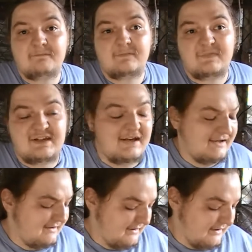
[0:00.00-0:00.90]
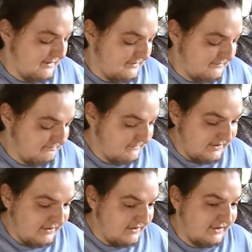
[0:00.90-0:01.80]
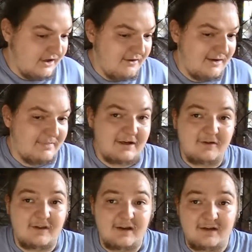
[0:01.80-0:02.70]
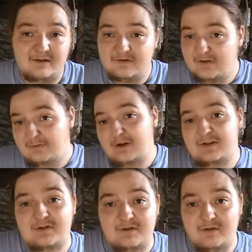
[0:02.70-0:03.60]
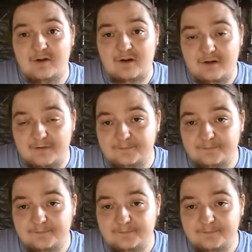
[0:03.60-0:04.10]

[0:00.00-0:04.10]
say you're not going to go any bigger than a 2-inch hook,